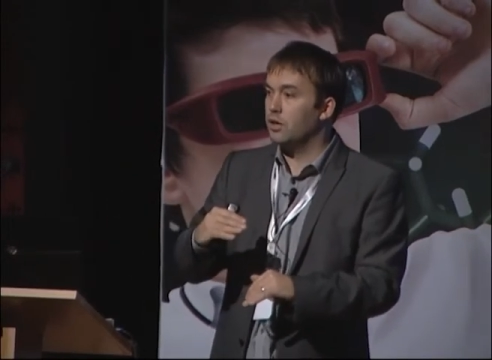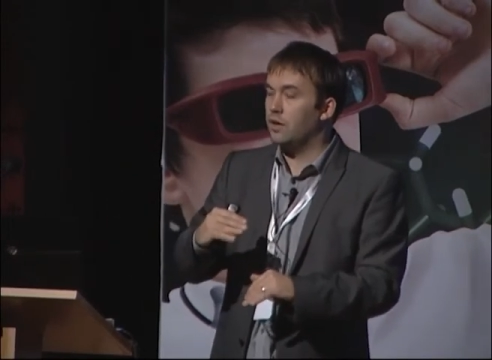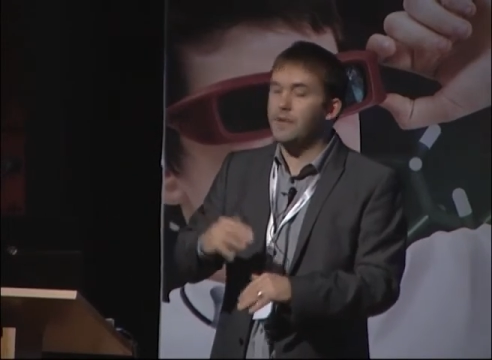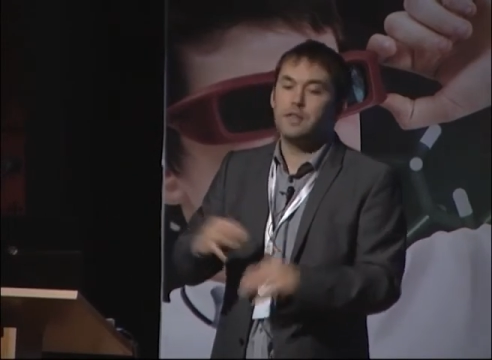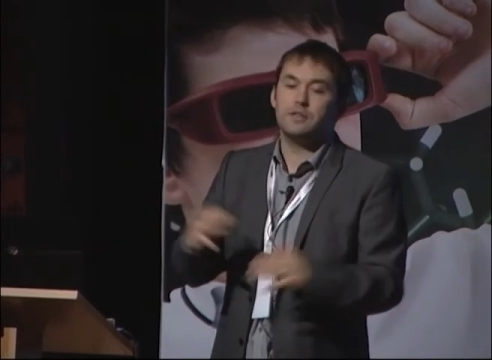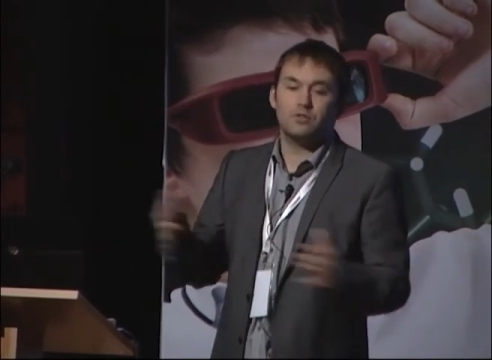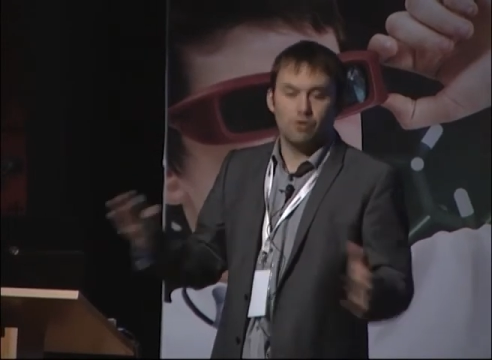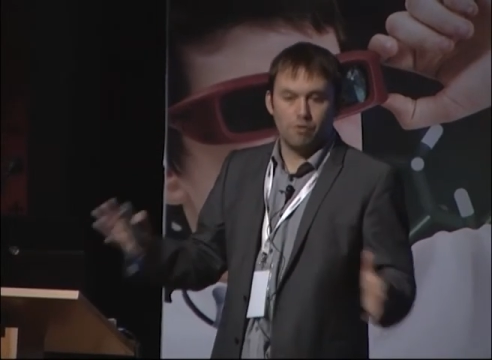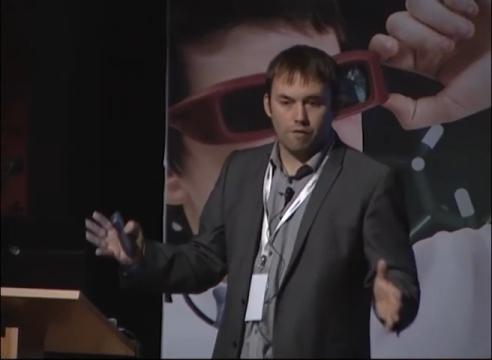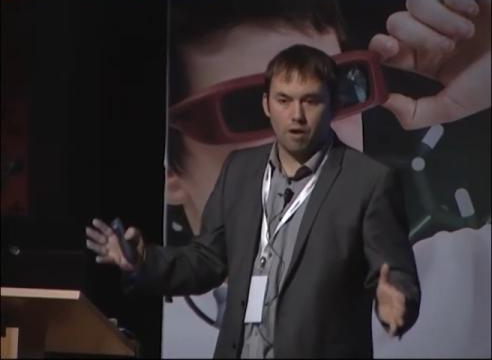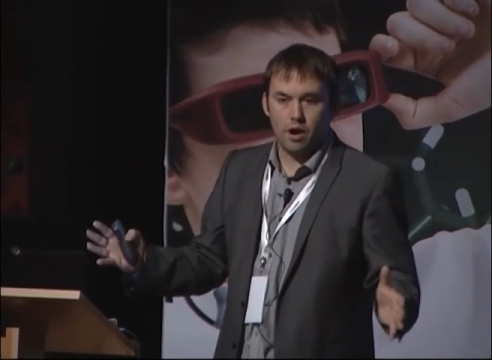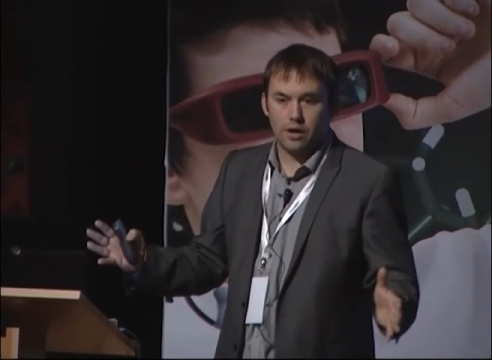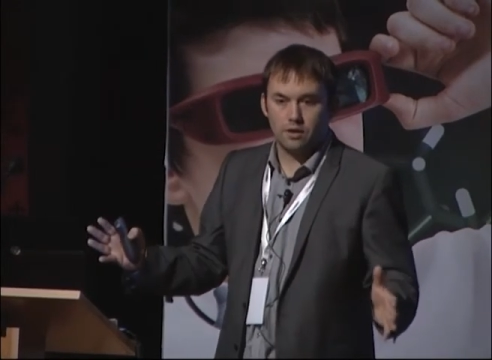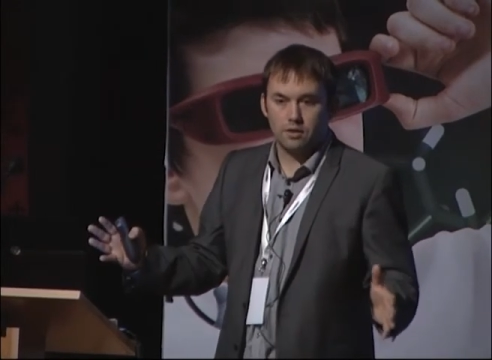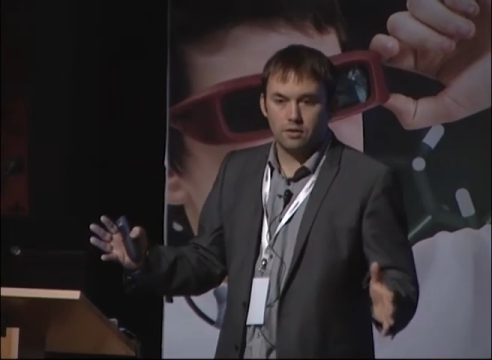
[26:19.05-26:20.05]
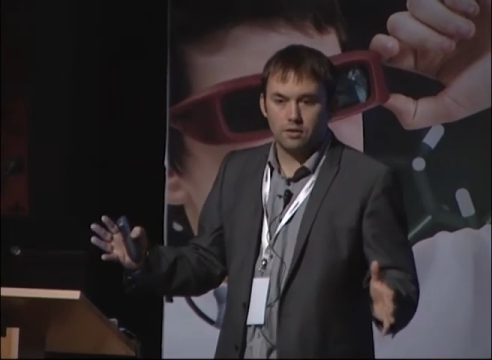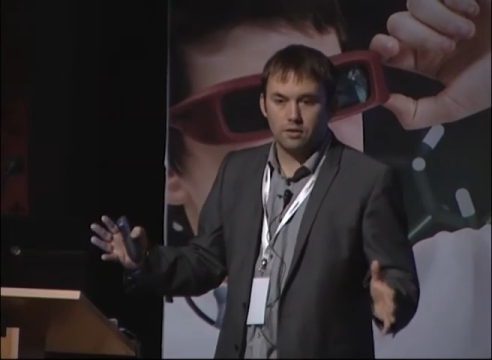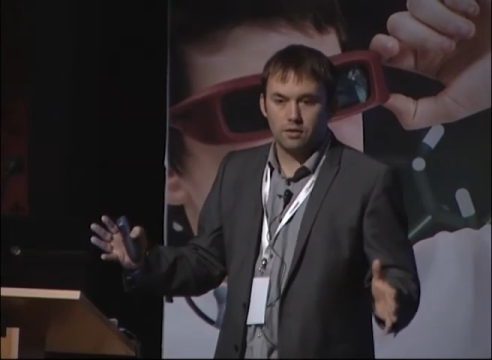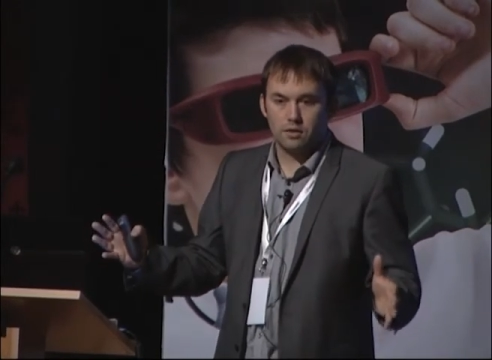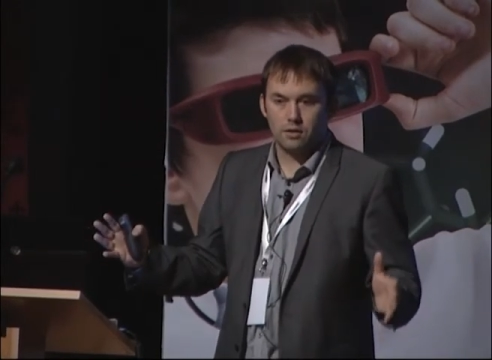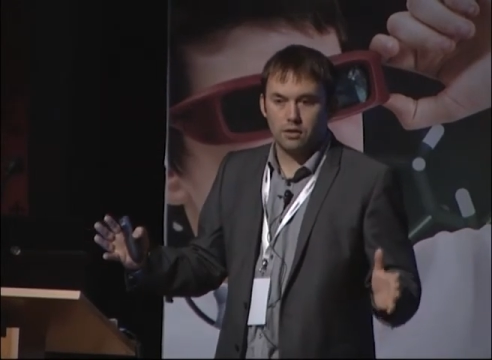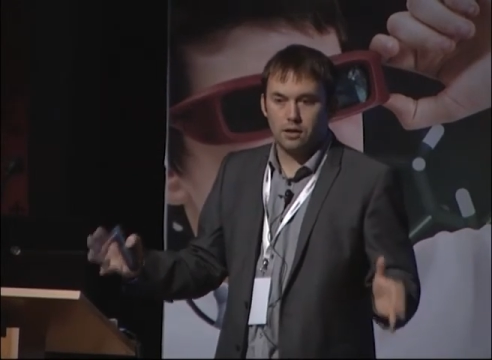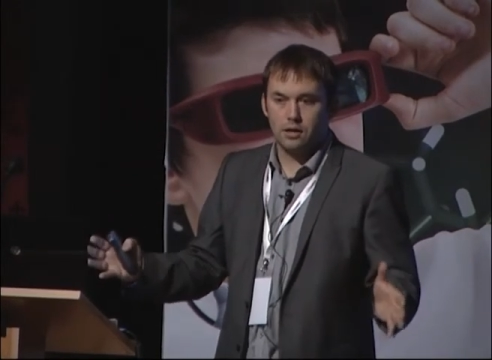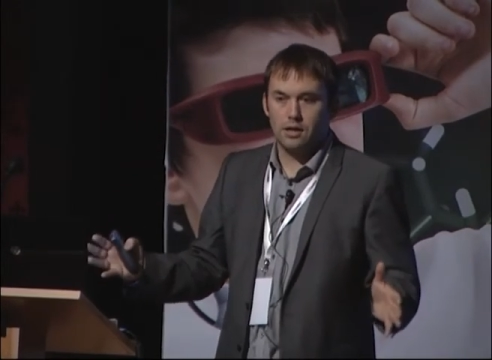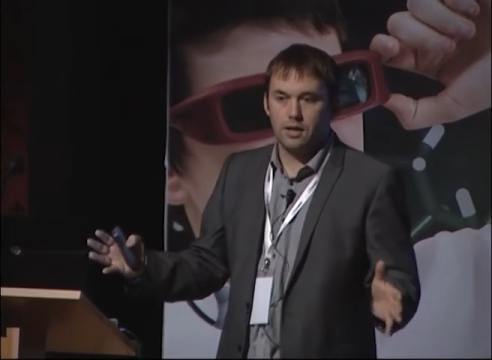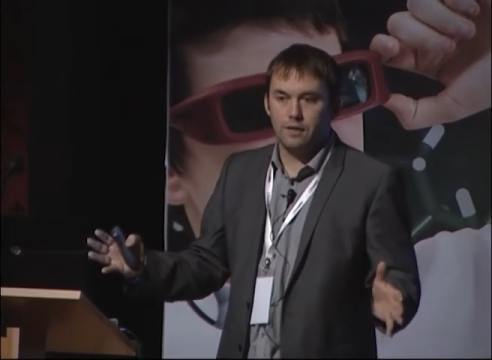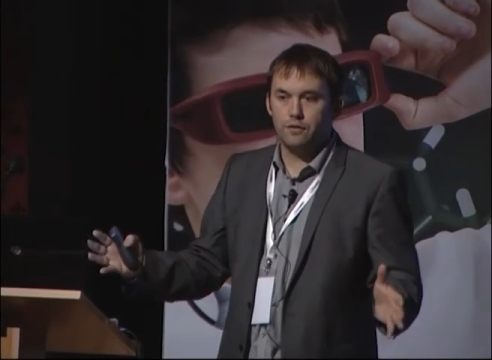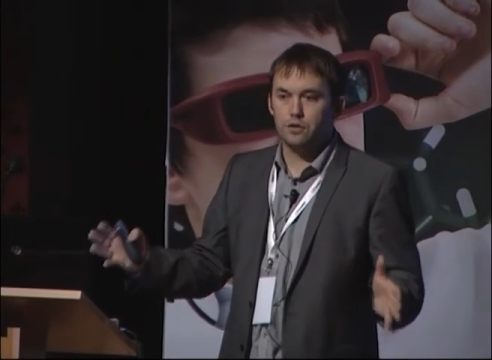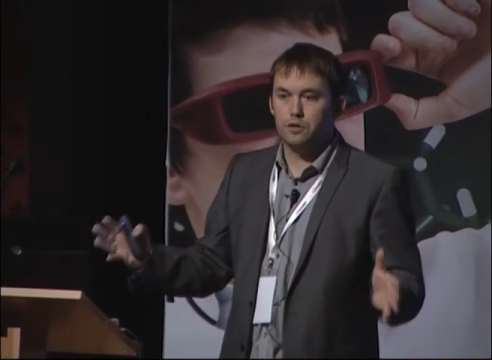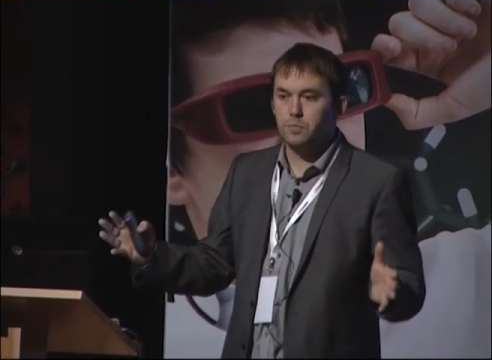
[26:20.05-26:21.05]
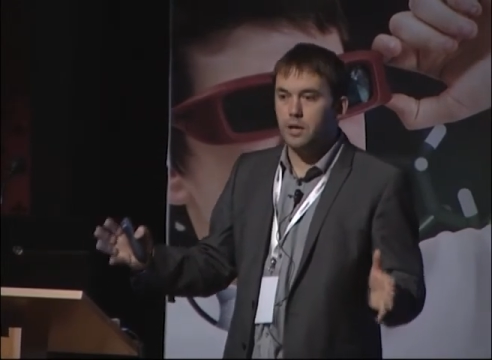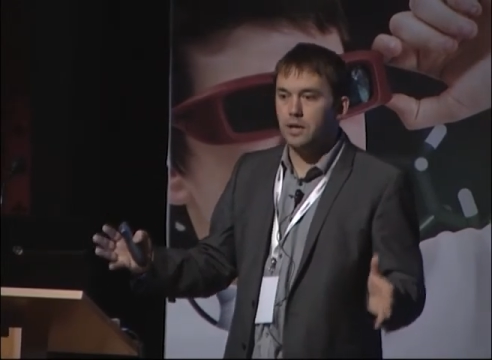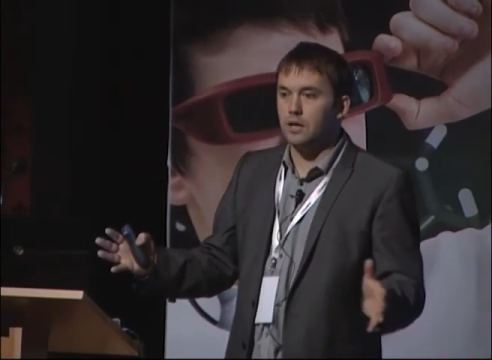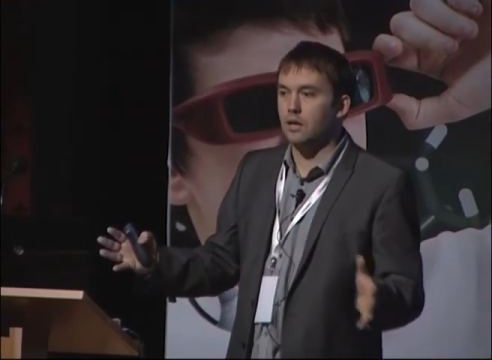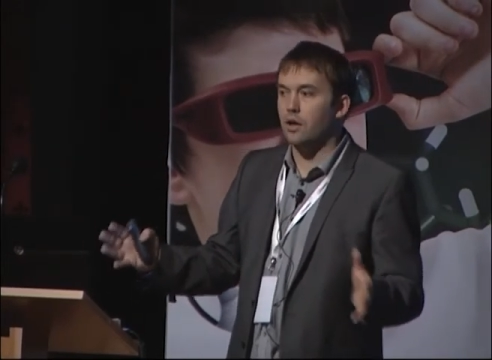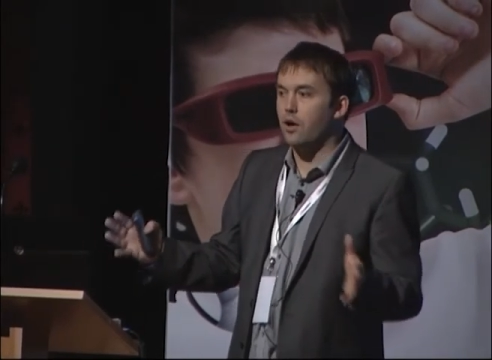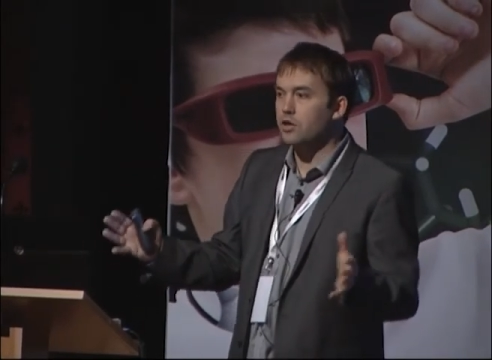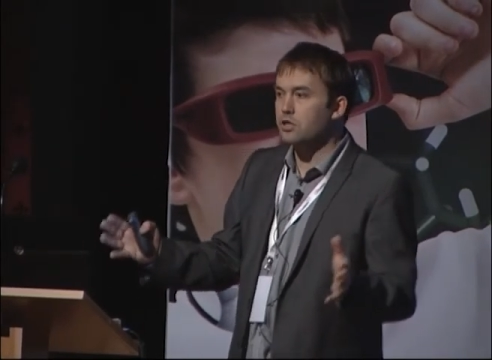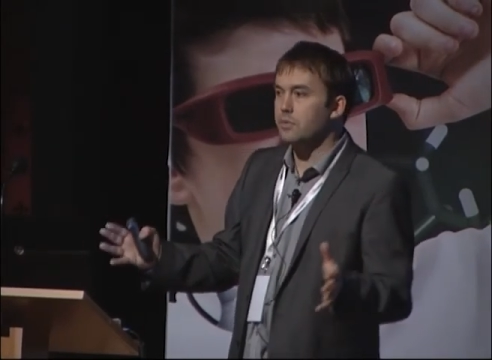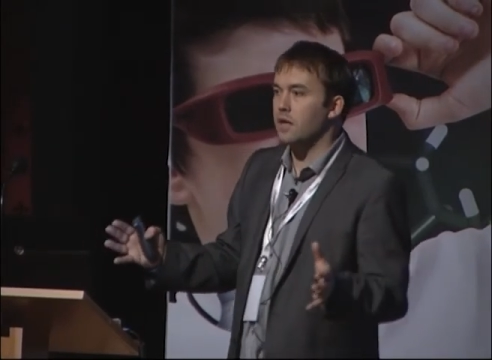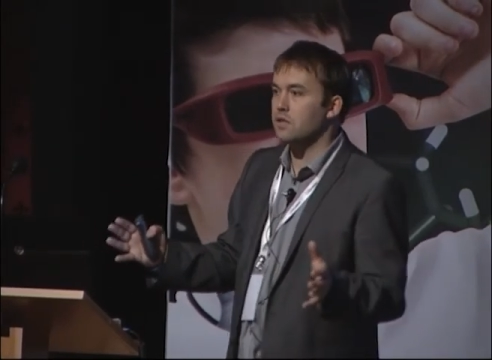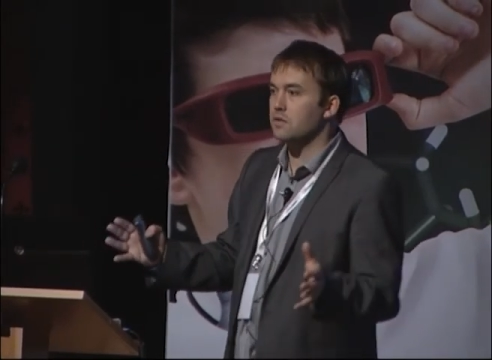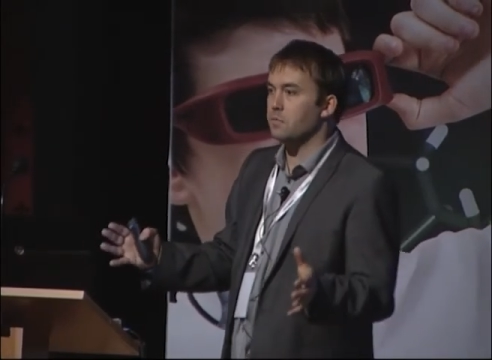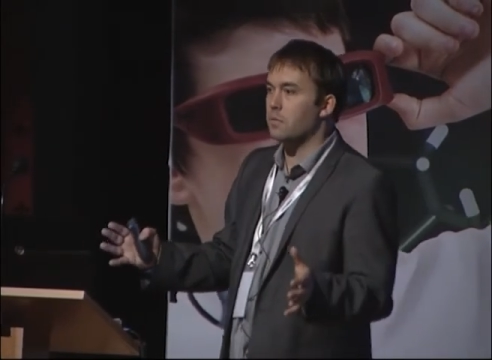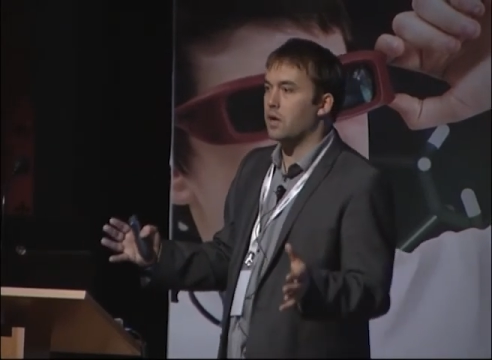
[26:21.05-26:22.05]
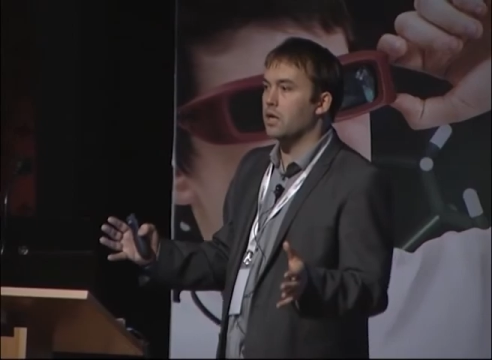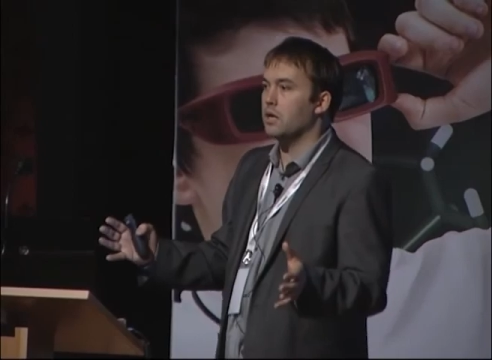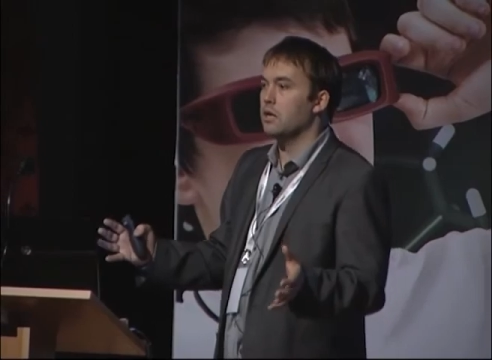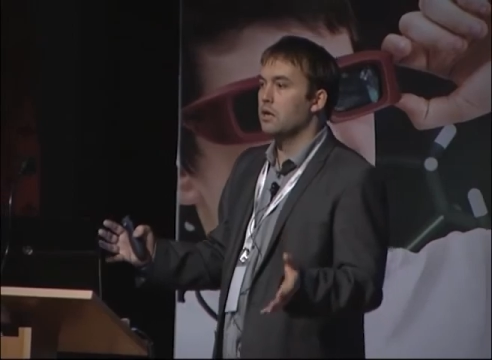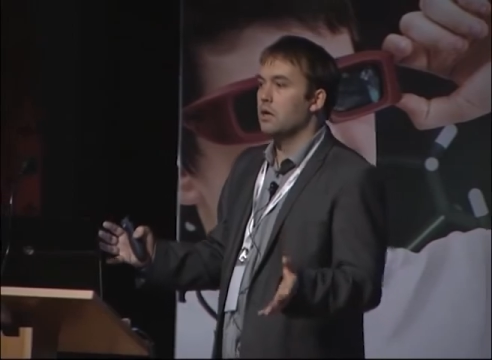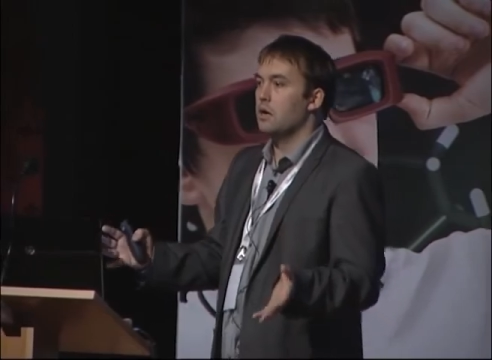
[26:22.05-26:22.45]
And that's not right. Clearly, if you're spending large amounts of money